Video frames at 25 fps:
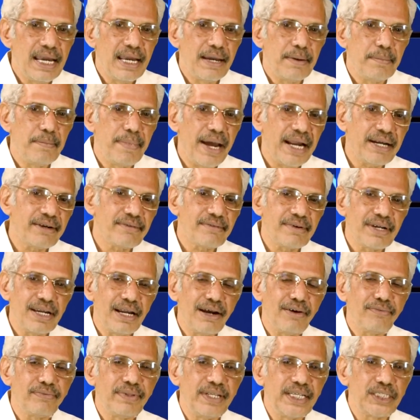a battery
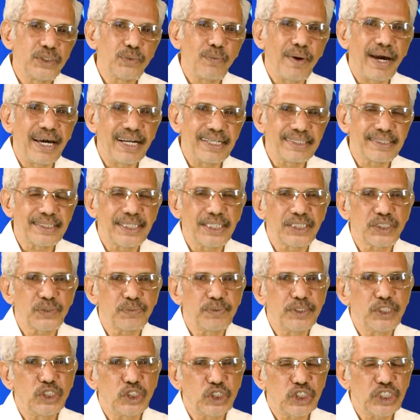of these viruses
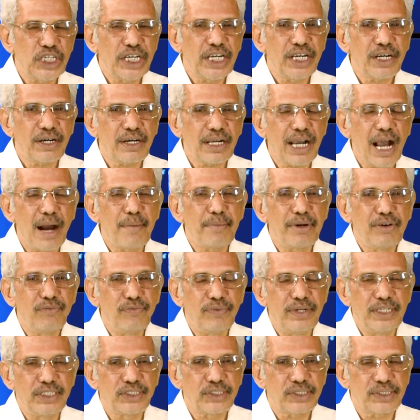which share common
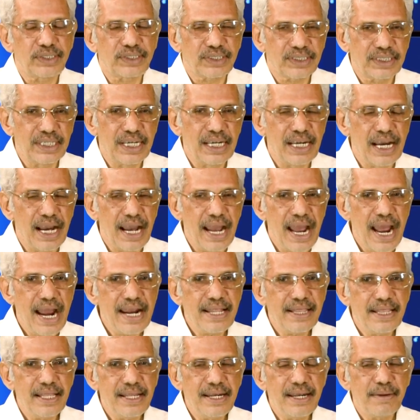features
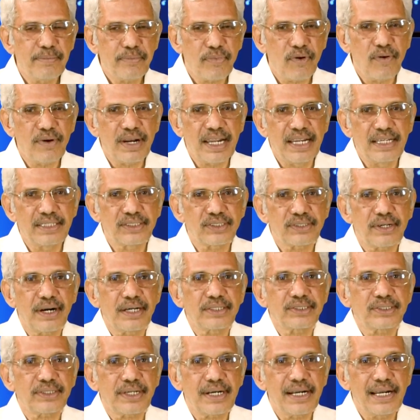at the protein
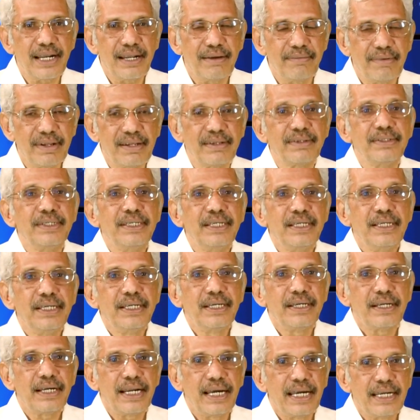structural level,
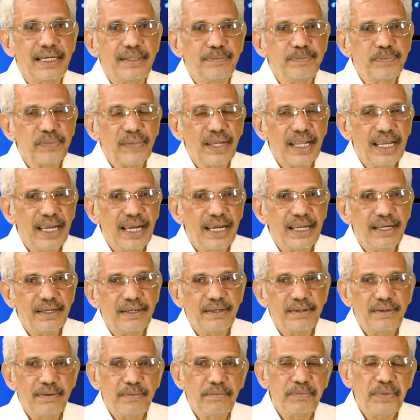right? And
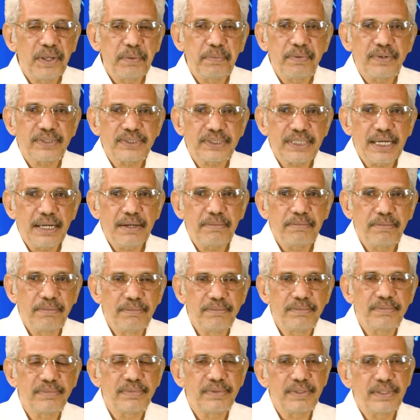people say
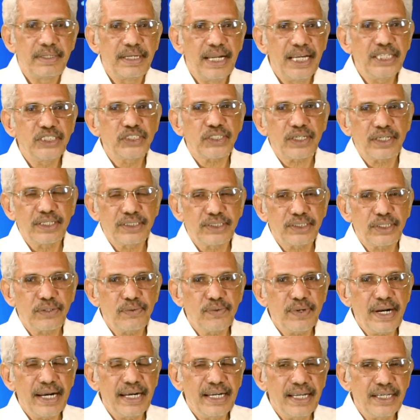nature is a
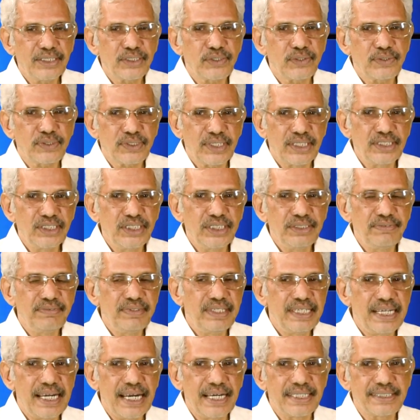good idea, so
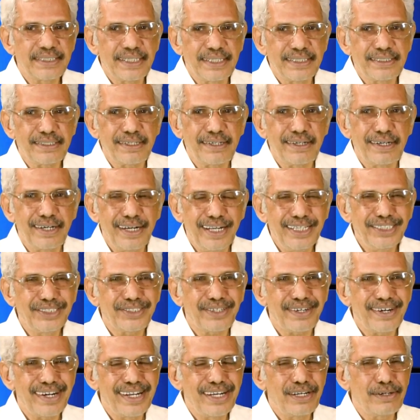Sanjeevani has entered
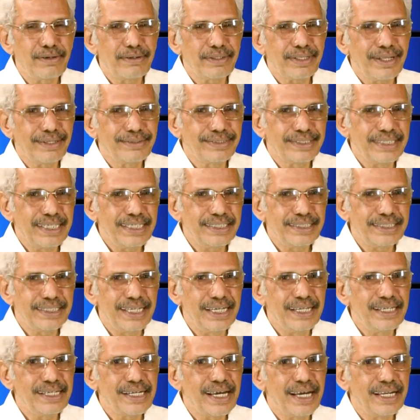Nature in
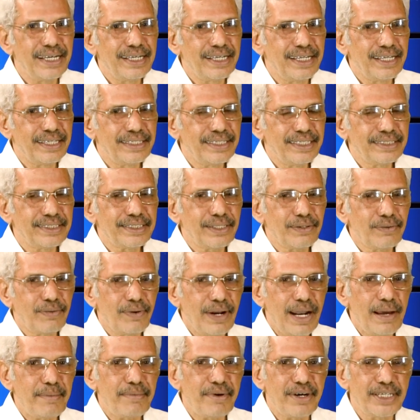2016, and this is a
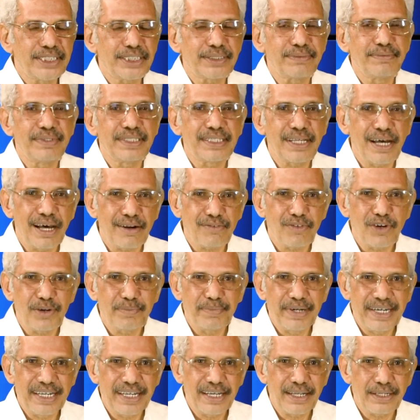collaboration with Harvard
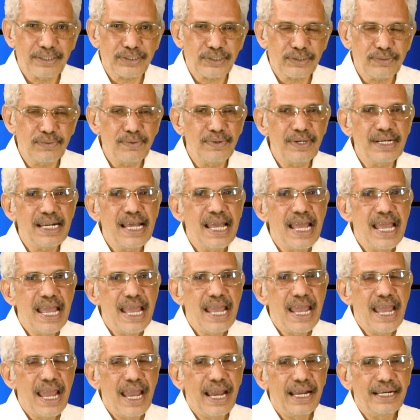Medical School,
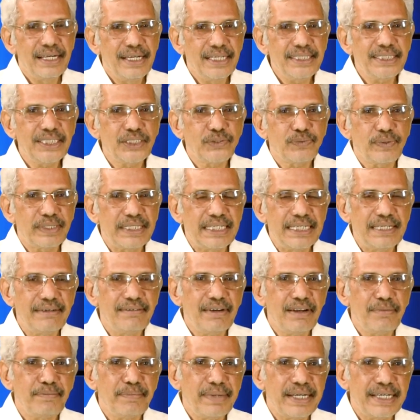and this is for the
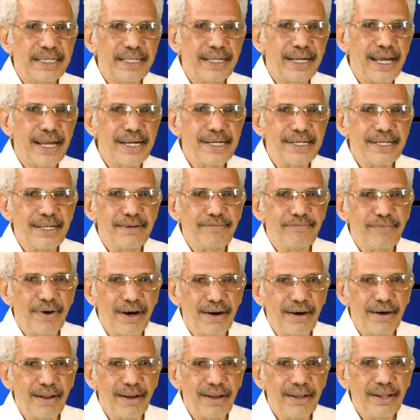development of an
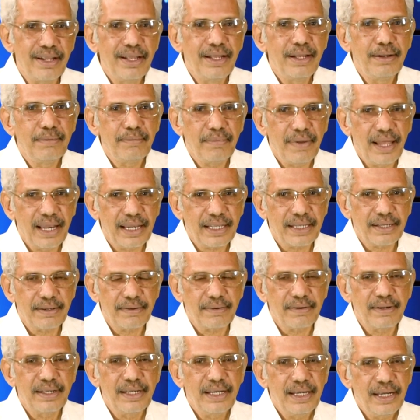antifungal
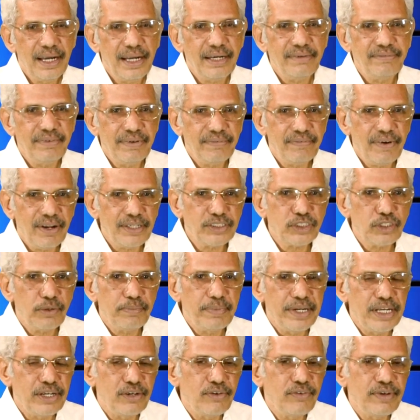molecule. And we've also
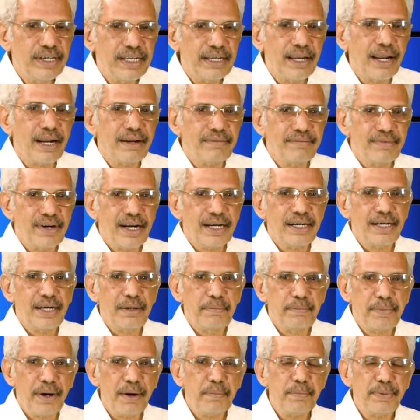been doing a lot of drug
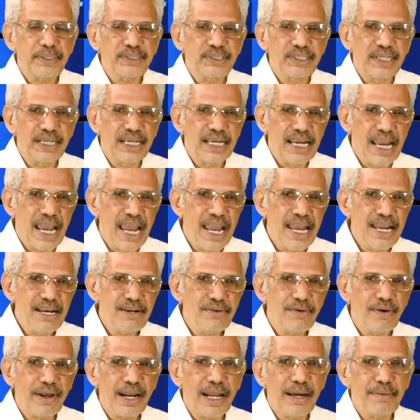repurposing in
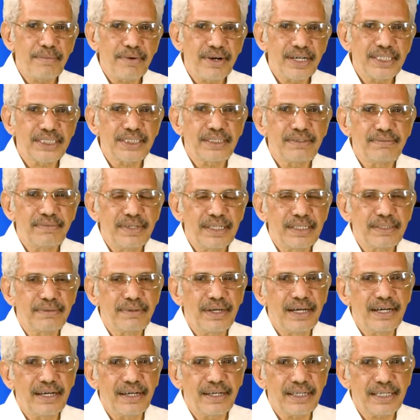collaboration with
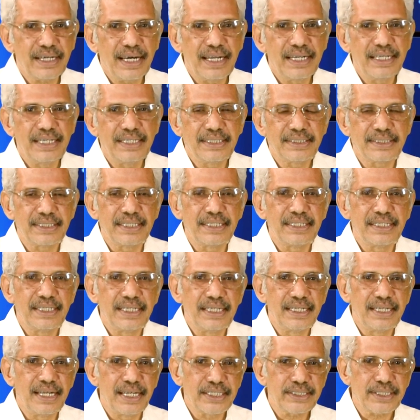our colleagues in
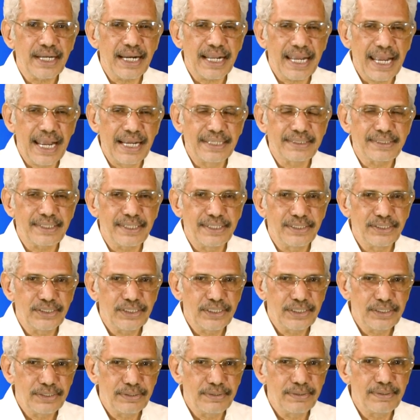the National Cancer
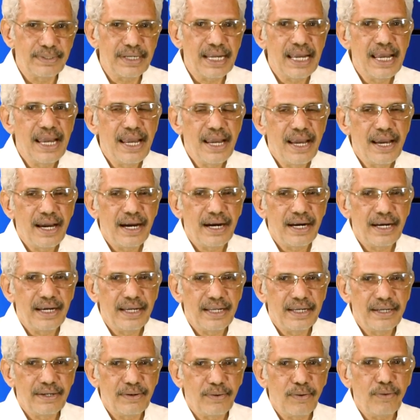Institute,
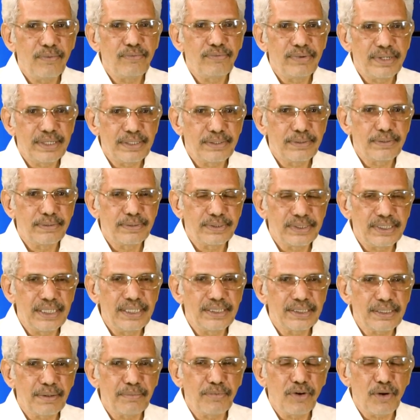and hoping to see
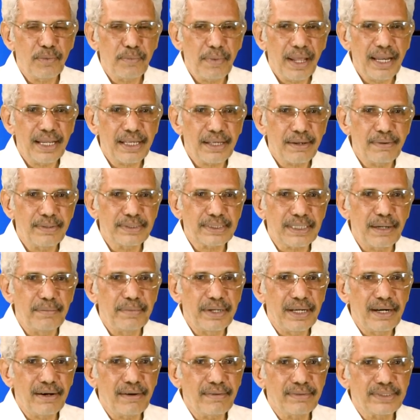some more molecules
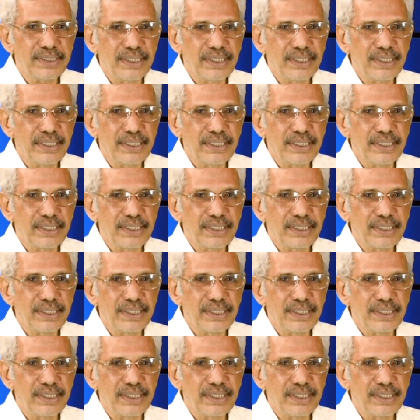coming out of